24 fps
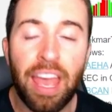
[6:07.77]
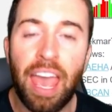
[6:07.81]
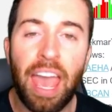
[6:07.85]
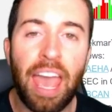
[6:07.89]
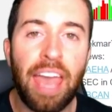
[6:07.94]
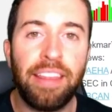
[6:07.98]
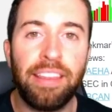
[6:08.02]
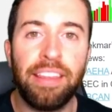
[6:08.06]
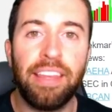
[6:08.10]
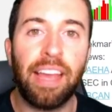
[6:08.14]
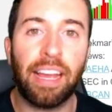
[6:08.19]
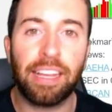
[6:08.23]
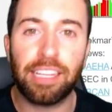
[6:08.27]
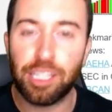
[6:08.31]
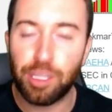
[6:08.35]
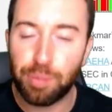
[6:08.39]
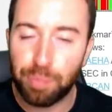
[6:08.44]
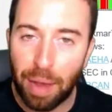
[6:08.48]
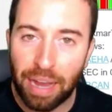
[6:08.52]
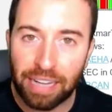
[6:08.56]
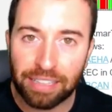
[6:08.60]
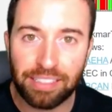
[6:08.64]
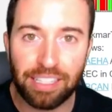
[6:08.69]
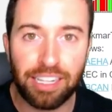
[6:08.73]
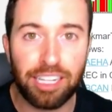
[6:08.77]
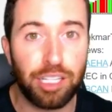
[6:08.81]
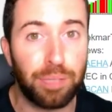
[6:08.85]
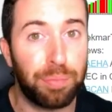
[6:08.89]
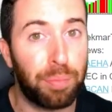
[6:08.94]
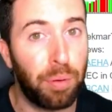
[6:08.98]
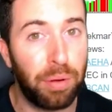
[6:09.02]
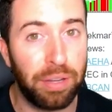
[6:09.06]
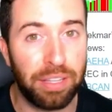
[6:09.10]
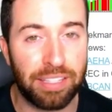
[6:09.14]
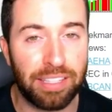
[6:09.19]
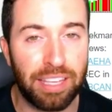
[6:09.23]
And the expected is
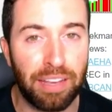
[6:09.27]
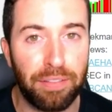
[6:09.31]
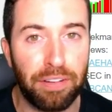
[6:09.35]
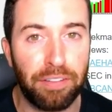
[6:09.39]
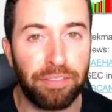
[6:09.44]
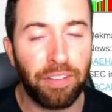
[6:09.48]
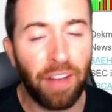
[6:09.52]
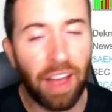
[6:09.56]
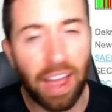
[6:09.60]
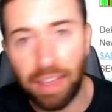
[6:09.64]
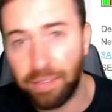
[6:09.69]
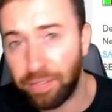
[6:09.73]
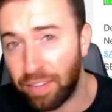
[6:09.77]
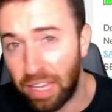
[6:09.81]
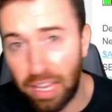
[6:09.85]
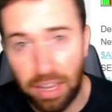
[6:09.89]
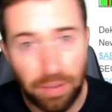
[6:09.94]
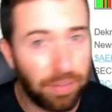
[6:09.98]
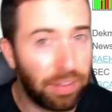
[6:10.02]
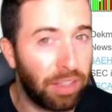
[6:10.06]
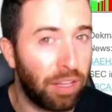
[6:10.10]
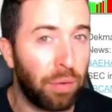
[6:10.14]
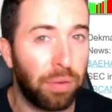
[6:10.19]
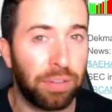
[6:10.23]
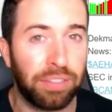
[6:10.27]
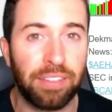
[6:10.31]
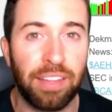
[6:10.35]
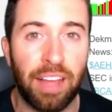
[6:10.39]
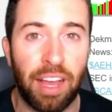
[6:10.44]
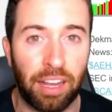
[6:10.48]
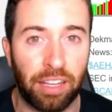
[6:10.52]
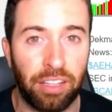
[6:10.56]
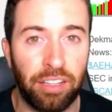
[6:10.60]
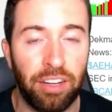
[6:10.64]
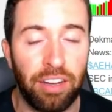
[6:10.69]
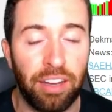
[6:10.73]
0.75, even though it's
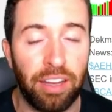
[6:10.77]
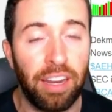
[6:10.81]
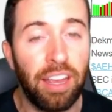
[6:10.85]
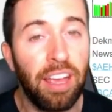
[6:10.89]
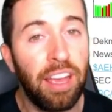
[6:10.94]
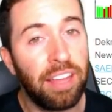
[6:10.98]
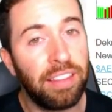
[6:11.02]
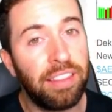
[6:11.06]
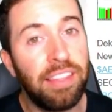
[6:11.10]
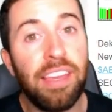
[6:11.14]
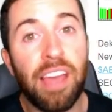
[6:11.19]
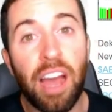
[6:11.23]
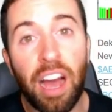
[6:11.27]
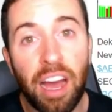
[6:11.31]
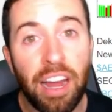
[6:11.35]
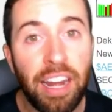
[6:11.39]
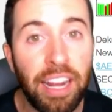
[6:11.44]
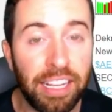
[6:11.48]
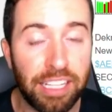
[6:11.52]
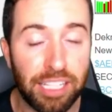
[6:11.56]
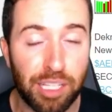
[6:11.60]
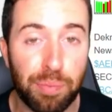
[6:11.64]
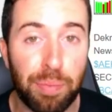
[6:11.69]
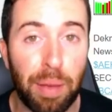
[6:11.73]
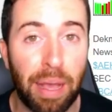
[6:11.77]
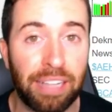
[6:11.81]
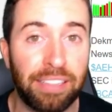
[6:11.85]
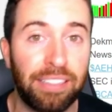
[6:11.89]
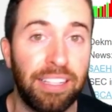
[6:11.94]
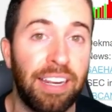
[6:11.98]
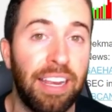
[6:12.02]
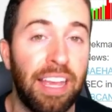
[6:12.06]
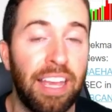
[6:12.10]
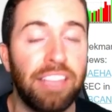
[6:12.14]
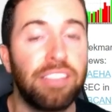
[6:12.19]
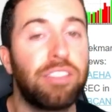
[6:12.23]
not good. The
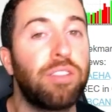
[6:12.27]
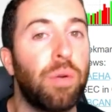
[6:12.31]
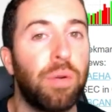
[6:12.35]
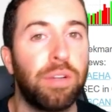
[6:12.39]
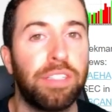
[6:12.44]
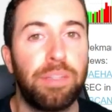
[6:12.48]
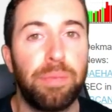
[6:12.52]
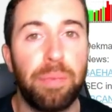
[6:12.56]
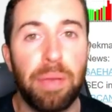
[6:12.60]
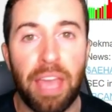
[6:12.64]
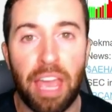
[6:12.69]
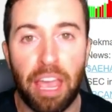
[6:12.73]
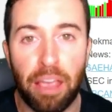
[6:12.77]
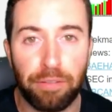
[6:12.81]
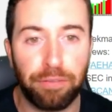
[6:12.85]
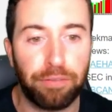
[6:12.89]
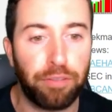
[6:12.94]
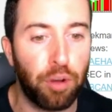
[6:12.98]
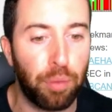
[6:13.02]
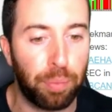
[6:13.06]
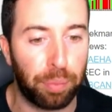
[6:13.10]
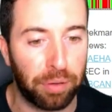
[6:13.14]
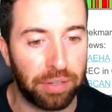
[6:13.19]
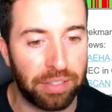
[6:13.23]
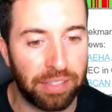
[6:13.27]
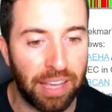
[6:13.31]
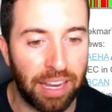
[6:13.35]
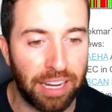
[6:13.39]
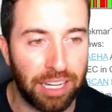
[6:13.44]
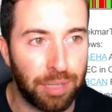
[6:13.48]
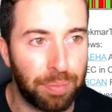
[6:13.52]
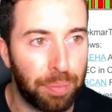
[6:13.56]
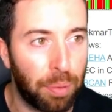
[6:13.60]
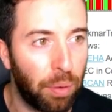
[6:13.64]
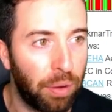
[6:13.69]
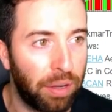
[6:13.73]
unexpected is going to be a full
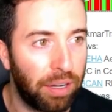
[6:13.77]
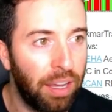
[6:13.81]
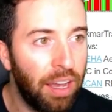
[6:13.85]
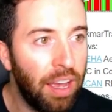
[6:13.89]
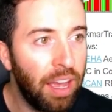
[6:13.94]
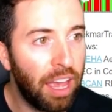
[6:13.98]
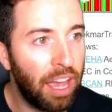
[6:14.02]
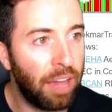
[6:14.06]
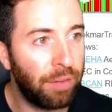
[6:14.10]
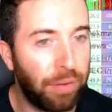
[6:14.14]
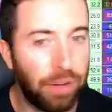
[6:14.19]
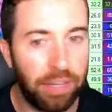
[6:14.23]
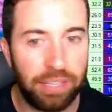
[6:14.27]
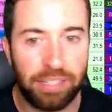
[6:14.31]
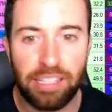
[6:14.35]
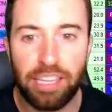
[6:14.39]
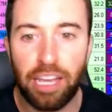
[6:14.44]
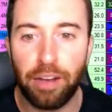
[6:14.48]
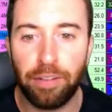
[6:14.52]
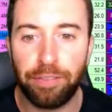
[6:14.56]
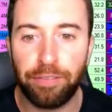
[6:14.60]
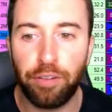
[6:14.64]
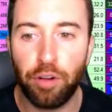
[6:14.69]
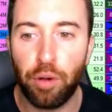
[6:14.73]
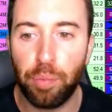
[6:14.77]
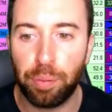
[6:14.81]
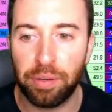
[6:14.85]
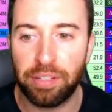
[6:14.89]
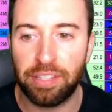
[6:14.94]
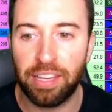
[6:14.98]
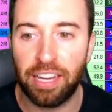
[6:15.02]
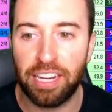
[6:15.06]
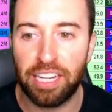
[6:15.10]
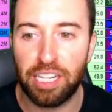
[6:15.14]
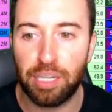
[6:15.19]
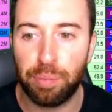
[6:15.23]
percentage point. If see a full
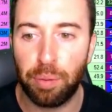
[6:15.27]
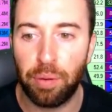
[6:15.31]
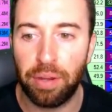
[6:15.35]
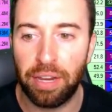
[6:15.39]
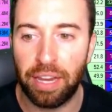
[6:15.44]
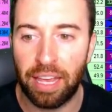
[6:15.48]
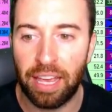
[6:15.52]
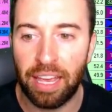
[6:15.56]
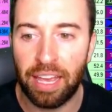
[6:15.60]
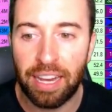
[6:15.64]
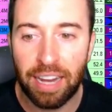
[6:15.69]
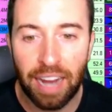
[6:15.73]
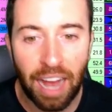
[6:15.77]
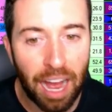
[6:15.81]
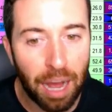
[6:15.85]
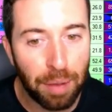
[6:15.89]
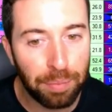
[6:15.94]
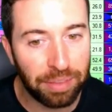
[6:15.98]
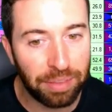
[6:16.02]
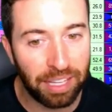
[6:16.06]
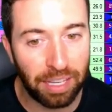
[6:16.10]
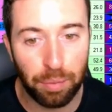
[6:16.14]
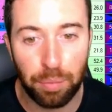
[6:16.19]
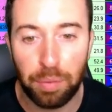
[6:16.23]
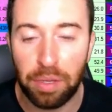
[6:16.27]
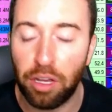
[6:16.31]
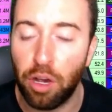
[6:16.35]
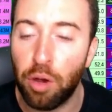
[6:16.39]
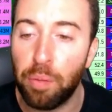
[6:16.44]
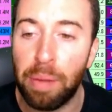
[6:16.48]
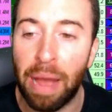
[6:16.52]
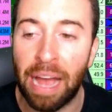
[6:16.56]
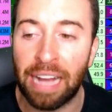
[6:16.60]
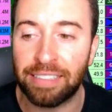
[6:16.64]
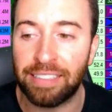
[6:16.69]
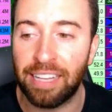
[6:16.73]
percentage point hit, I'm thinking we go
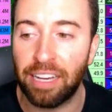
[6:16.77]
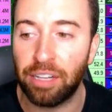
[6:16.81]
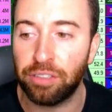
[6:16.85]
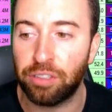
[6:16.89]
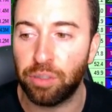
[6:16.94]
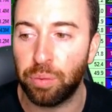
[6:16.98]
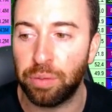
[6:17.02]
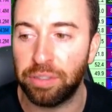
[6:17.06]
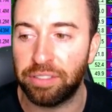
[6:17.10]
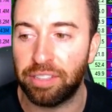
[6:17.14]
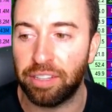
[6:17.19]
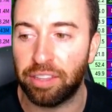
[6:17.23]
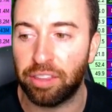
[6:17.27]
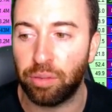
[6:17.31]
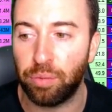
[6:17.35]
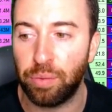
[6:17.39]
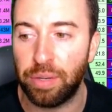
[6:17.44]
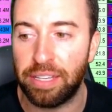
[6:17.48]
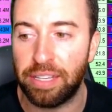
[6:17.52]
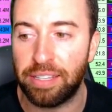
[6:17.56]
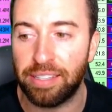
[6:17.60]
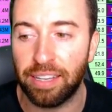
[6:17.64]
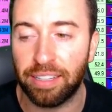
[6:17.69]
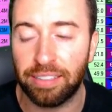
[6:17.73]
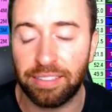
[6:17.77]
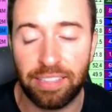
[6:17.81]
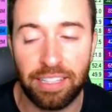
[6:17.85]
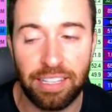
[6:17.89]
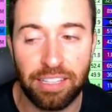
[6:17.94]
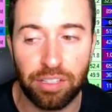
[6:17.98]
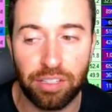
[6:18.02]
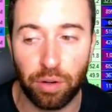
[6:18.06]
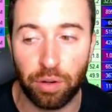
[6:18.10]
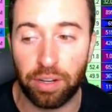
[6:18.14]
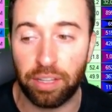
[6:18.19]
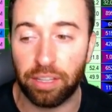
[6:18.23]
back down towards the
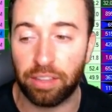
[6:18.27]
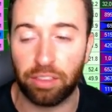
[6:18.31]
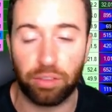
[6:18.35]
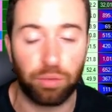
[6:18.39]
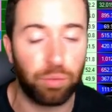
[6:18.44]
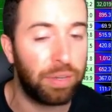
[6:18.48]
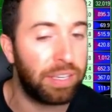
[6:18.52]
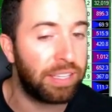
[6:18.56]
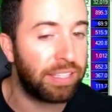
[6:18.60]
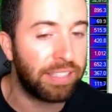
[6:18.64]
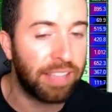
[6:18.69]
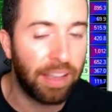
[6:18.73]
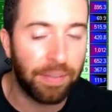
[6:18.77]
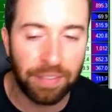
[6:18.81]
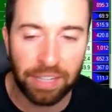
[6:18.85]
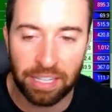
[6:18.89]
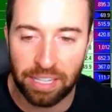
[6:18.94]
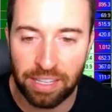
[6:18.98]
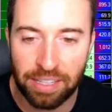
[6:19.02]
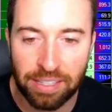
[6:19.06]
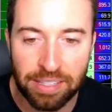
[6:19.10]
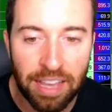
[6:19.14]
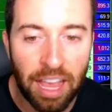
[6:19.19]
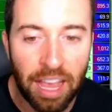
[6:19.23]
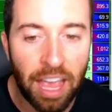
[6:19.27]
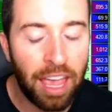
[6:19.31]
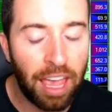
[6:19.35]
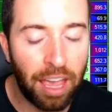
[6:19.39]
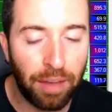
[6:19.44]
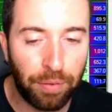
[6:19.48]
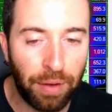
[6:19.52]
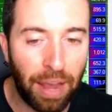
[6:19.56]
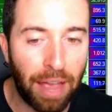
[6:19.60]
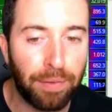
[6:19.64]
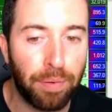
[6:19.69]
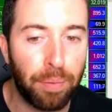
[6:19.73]
360s or 370s. If
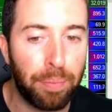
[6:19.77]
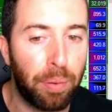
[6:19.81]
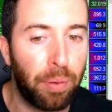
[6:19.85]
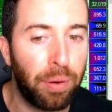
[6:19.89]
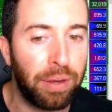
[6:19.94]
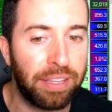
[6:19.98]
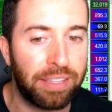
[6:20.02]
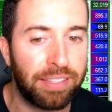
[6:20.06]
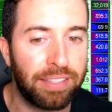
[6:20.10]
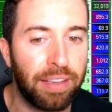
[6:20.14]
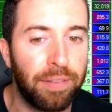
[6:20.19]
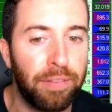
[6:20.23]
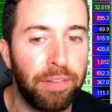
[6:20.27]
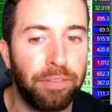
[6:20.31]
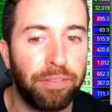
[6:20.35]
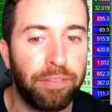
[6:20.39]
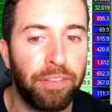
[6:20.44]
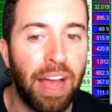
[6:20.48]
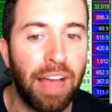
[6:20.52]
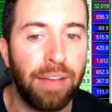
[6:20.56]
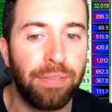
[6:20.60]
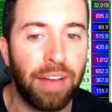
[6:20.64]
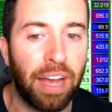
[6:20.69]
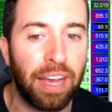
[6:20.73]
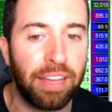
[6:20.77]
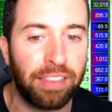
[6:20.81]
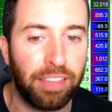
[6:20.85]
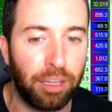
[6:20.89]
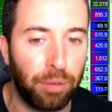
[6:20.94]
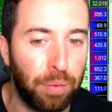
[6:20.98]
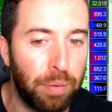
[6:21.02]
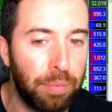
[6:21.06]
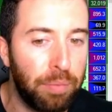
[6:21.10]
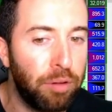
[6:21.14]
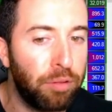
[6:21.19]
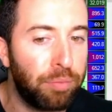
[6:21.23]
we have a 0.75, I think
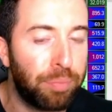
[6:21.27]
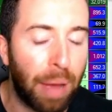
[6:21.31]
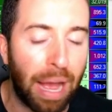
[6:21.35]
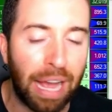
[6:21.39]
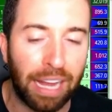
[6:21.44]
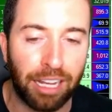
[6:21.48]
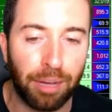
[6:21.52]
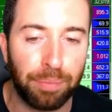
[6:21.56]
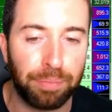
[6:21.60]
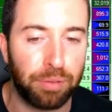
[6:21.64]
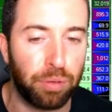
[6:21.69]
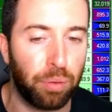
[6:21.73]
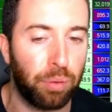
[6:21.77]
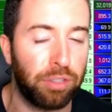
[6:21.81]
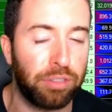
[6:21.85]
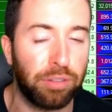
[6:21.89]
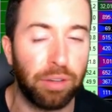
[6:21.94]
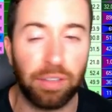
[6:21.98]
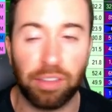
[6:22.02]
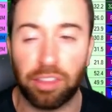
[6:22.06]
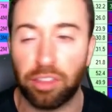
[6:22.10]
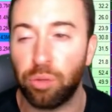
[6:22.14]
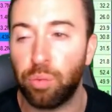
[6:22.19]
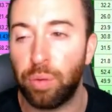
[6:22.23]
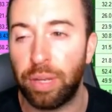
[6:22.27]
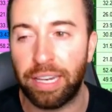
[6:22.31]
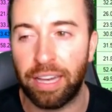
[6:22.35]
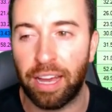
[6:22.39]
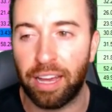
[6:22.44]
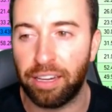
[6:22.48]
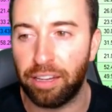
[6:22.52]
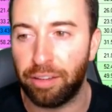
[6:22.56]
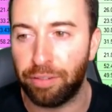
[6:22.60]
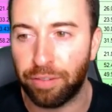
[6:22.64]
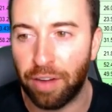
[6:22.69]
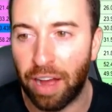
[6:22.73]
we move back up towards around
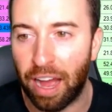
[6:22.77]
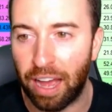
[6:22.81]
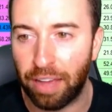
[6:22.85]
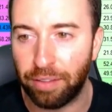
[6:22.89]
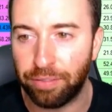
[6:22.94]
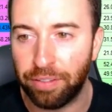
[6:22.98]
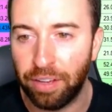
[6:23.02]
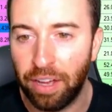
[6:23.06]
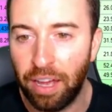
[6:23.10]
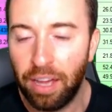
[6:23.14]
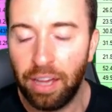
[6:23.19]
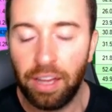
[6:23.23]
395.